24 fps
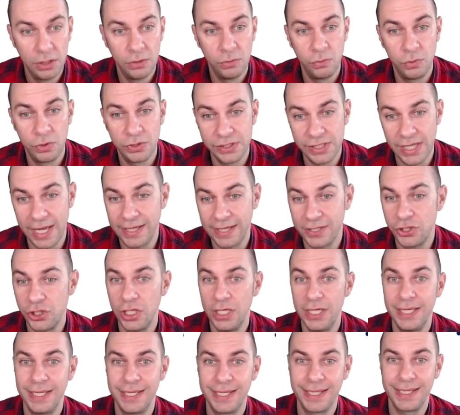was
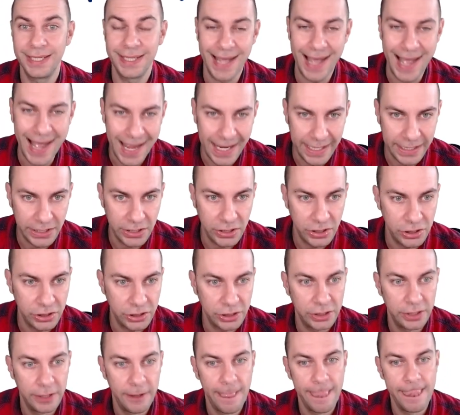actually
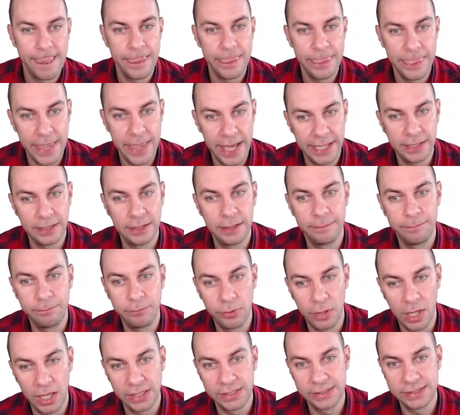higher than the
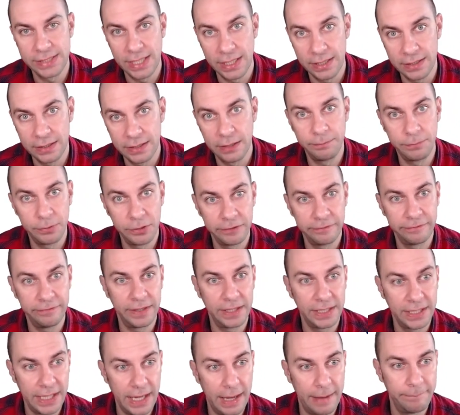price under
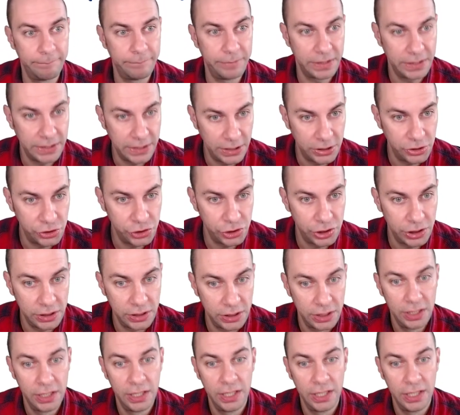perfect competition,